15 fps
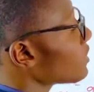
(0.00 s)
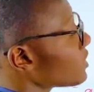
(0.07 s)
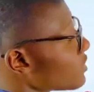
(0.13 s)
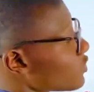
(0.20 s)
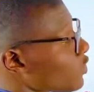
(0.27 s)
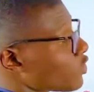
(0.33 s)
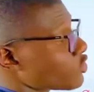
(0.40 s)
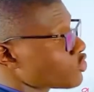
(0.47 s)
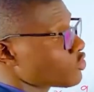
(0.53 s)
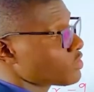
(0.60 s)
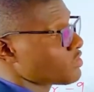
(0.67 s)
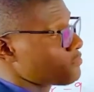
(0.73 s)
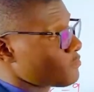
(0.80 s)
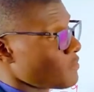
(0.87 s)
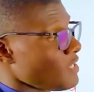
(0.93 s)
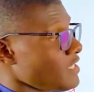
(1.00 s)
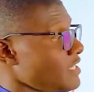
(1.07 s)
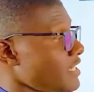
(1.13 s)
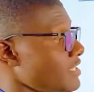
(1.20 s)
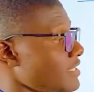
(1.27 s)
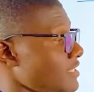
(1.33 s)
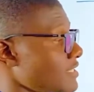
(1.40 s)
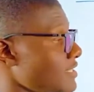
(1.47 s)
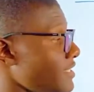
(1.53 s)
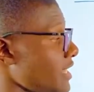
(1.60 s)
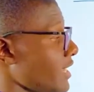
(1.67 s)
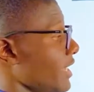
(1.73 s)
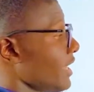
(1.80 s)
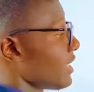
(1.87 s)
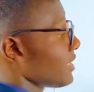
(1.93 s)
go on to differentiate the
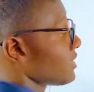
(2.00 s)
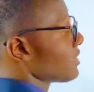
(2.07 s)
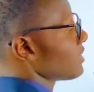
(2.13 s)
second